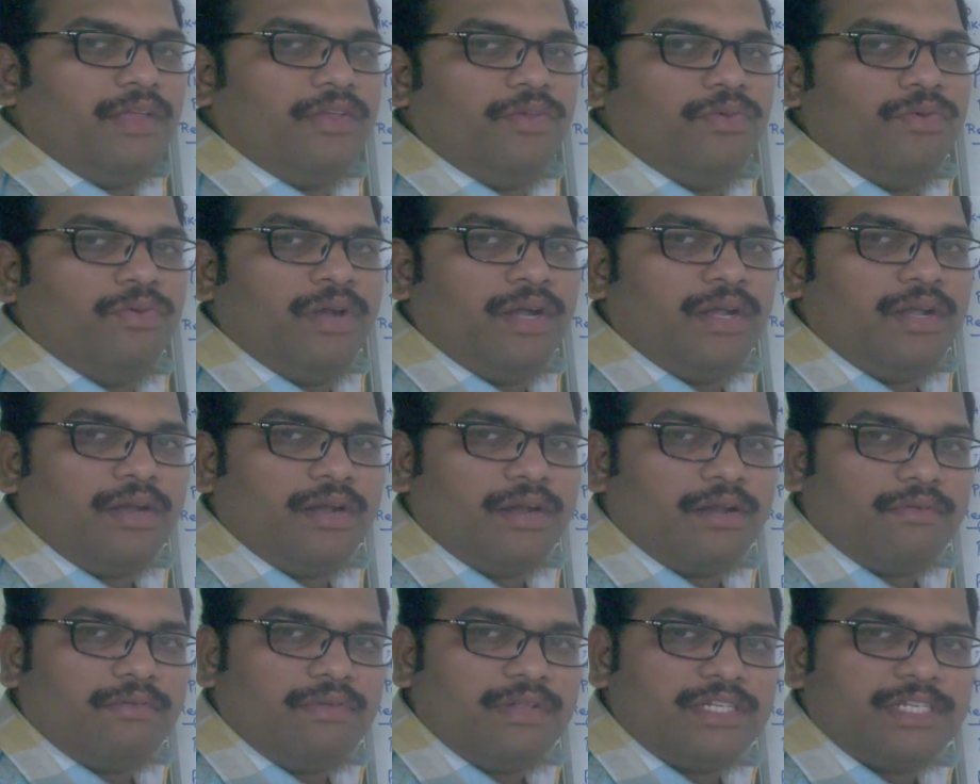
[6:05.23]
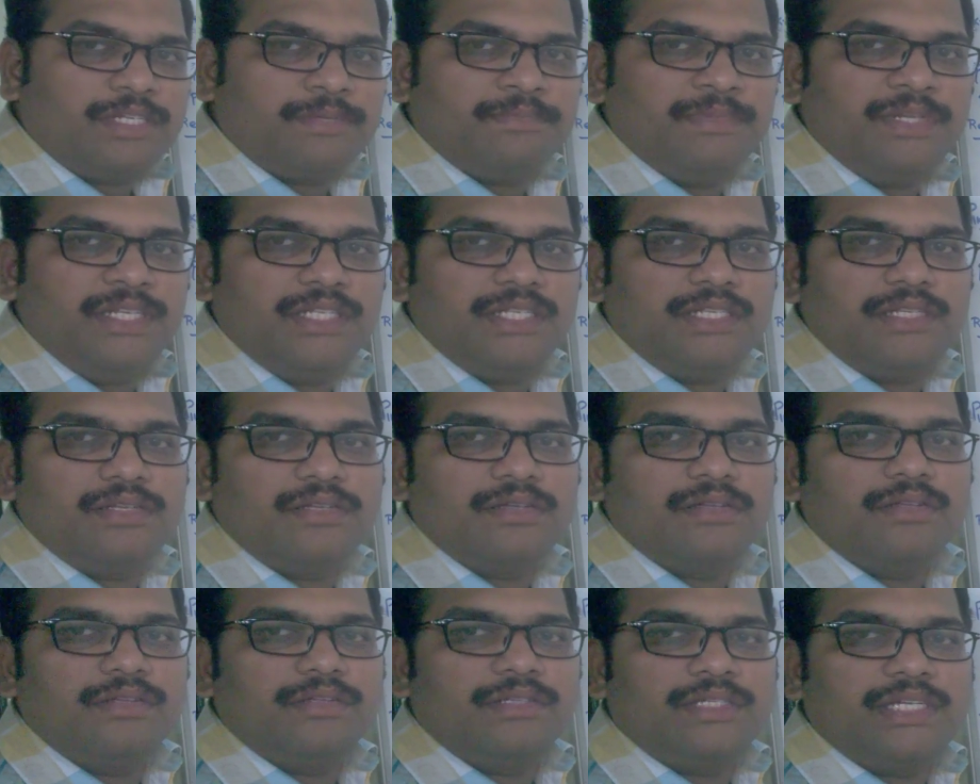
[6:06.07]
unit intervals means
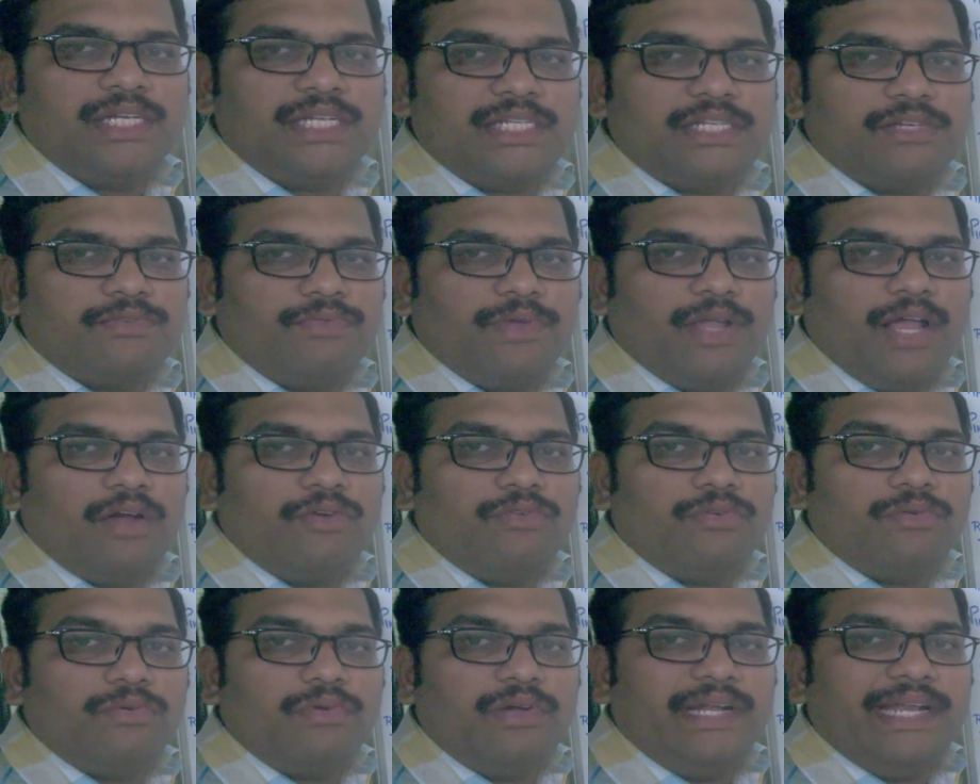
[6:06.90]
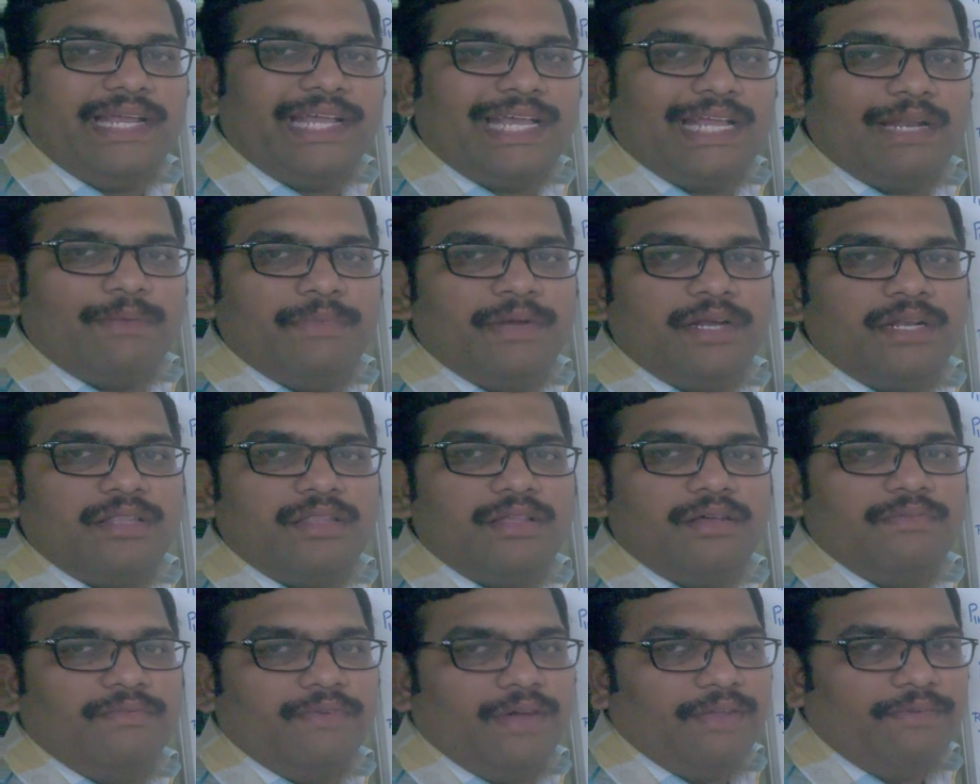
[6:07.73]
just we have to decrement
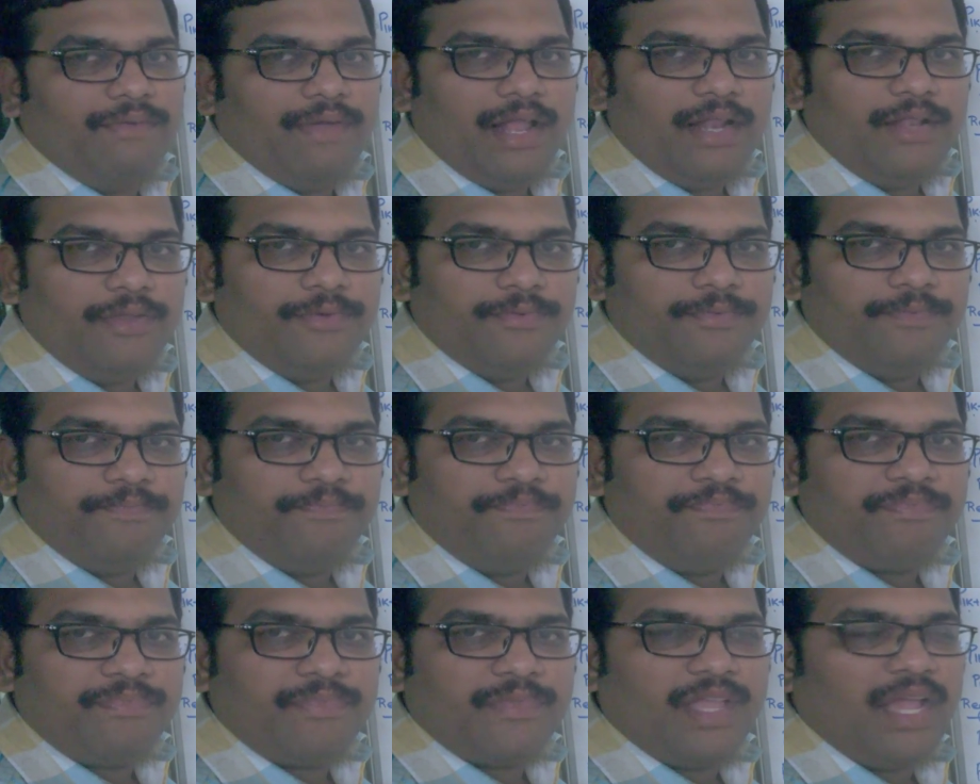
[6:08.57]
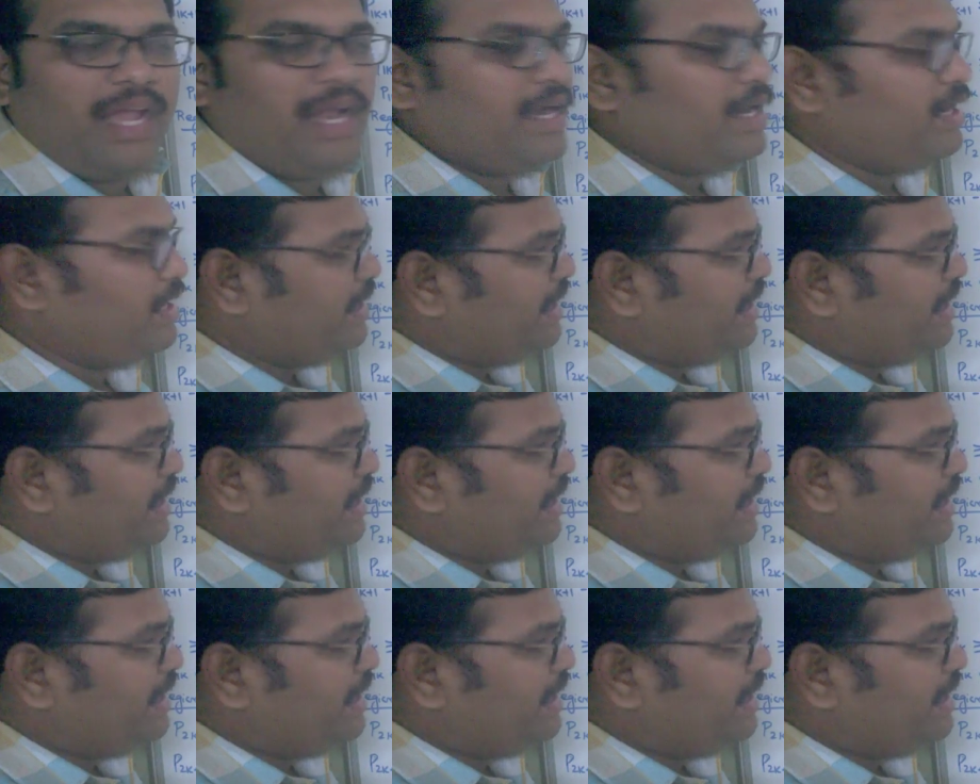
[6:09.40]
the y value. And